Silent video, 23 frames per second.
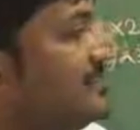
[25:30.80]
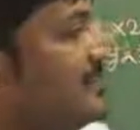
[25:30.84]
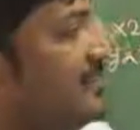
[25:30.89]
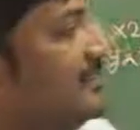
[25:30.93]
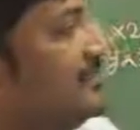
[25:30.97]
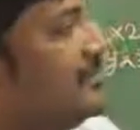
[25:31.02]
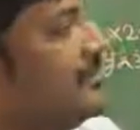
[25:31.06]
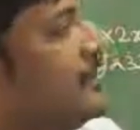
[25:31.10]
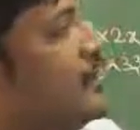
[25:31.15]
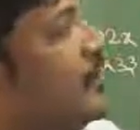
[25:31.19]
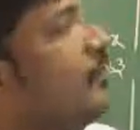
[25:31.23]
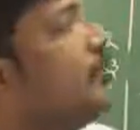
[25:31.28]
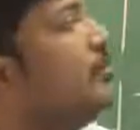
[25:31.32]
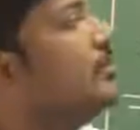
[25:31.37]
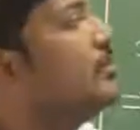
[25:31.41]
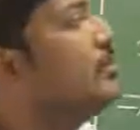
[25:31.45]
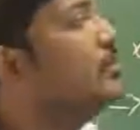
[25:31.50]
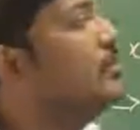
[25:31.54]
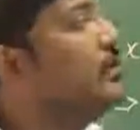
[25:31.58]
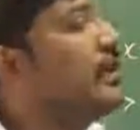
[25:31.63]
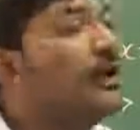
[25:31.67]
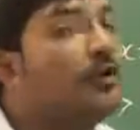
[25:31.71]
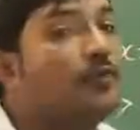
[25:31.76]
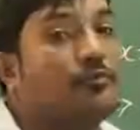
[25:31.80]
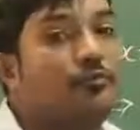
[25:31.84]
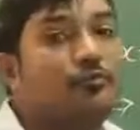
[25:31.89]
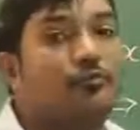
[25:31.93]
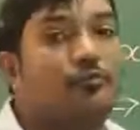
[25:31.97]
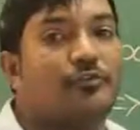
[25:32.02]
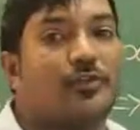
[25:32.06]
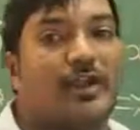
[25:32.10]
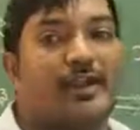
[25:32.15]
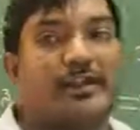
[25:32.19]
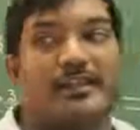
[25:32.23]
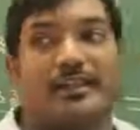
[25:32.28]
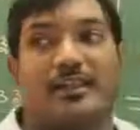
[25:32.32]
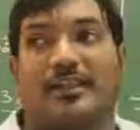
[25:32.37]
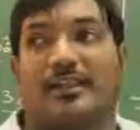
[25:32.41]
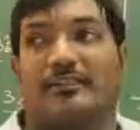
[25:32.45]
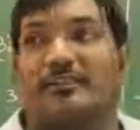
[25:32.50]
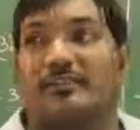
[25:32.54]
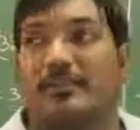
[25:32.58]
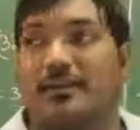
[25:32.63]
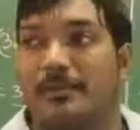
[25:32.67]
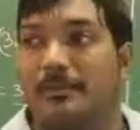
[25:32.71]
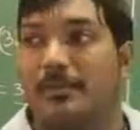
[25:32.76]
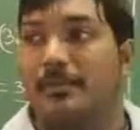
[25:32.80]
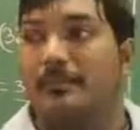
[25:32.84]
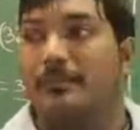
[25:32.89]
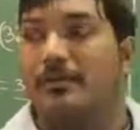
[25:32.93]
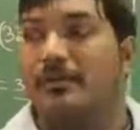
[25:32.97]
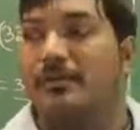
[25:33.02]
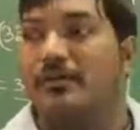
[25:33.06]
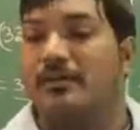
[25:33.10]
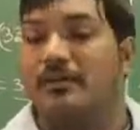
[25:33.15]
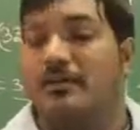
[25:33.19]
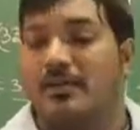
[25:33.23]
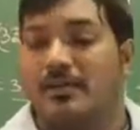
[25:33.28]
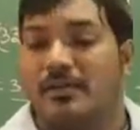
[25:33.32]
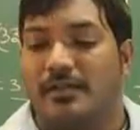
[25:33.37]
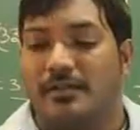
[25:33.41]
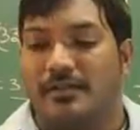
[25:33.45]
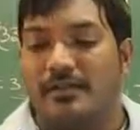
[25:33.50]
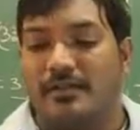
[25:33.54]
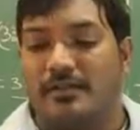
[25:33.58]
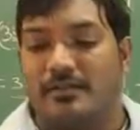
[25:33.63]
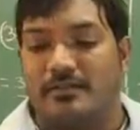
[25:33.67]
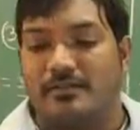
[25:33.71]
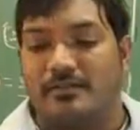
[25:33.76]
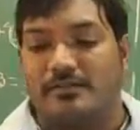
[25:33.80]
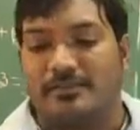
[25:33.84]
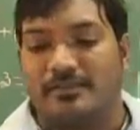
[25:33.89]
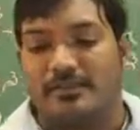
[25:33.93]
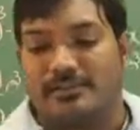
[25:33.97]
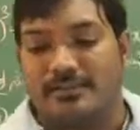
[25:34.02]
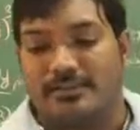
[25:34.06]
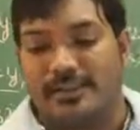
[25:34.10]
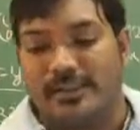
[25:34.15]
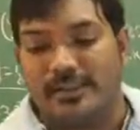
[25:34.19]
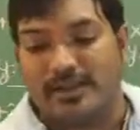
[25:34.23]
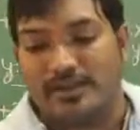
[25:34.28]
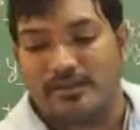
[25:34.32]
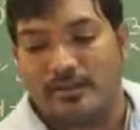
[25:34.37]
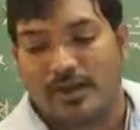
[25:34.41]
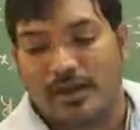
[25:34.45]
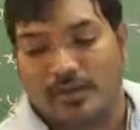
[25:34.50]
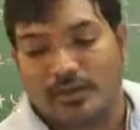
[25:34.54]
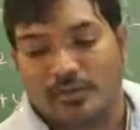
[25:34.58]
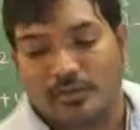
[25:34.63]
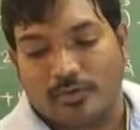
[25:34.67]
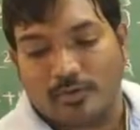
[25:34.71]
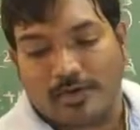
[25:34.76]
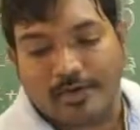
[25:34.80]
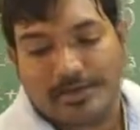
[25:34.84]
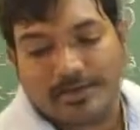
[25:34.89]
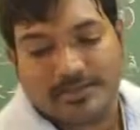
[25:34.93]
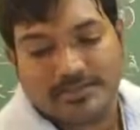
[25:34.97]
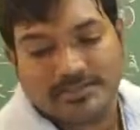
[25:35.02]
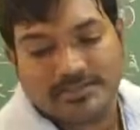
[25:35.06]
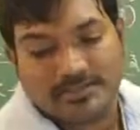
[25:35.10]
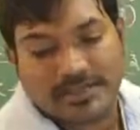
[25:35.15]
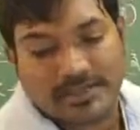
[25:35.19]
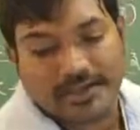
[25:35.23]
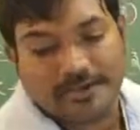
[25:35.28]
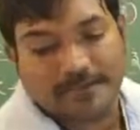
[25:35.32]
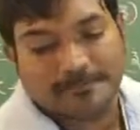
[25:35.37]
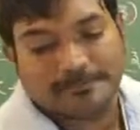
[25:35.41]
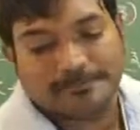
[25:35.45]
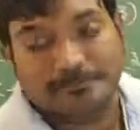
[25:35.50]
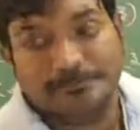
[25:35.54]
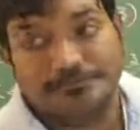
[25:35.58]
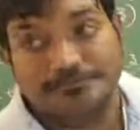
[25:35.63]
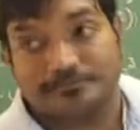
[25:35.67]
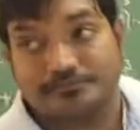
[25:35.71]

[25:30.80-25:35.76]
this is how you have to factorize. Remember, here the thing you have to understand,